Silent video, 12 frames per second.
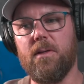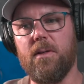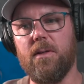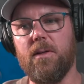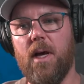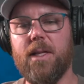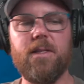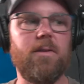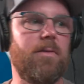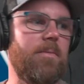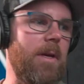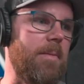lots
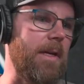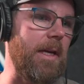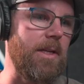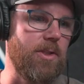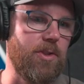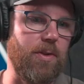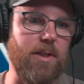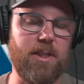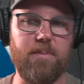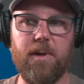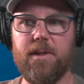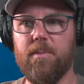of maybe
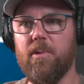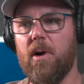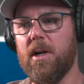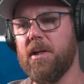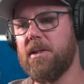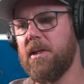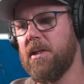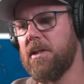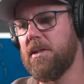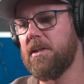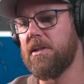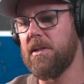interest, but the product
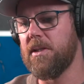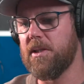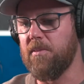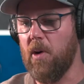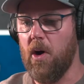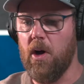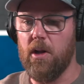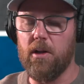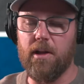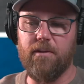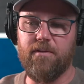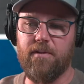is
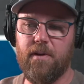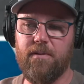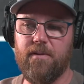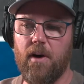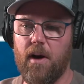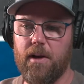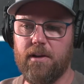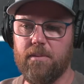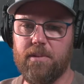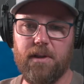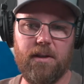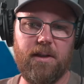small, if not
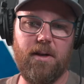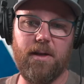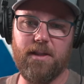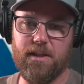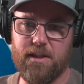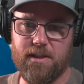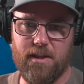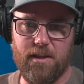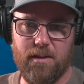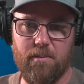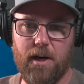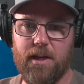completely
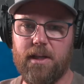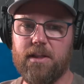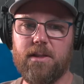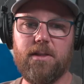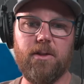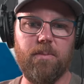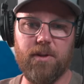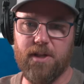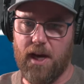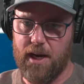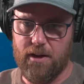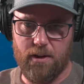non-existent. Money is super
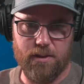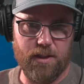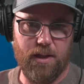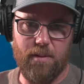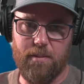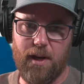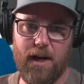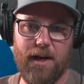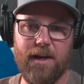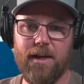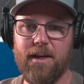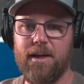tight, hard to come
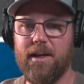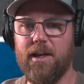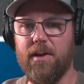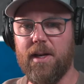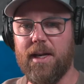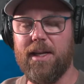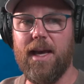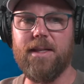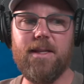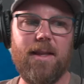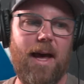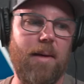by. You got to
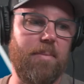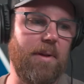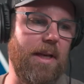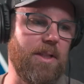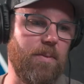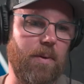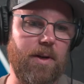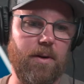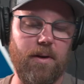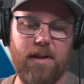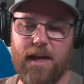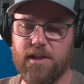get to that place where
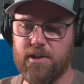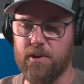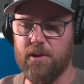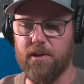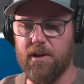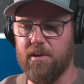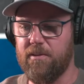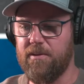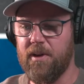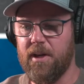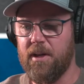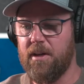you're in that circle
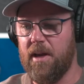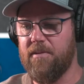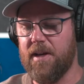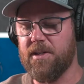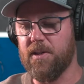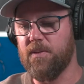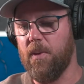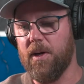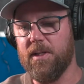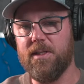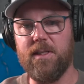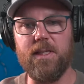of investors
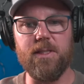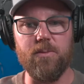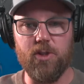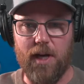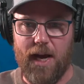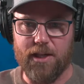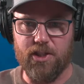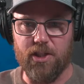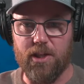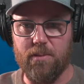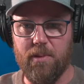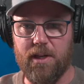want to see some
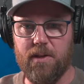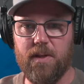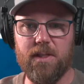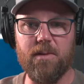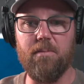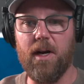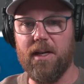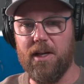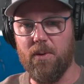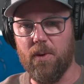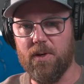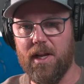traction, but you need some money
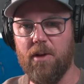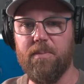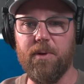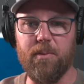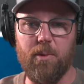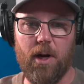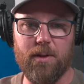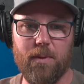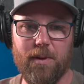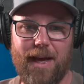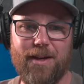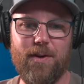in order to help build a product that
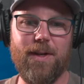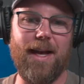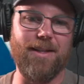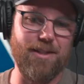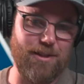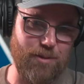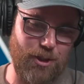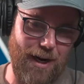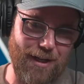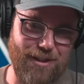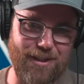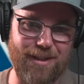will allow you to get to some
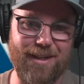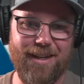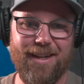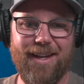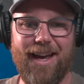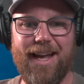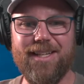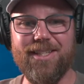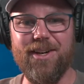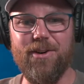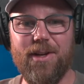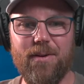traction. And
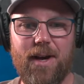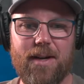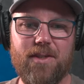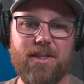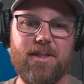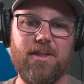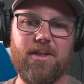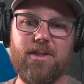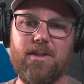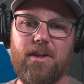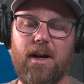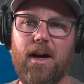so, kind of
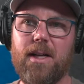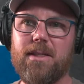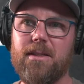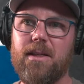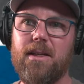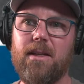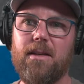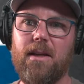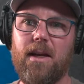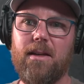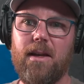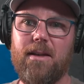just hustling
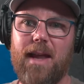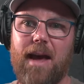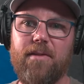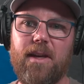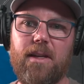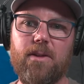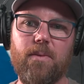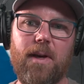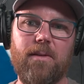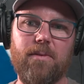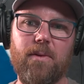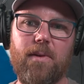and navigating your way
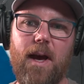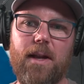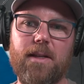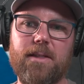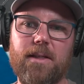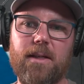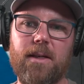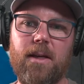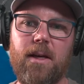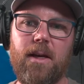through that is I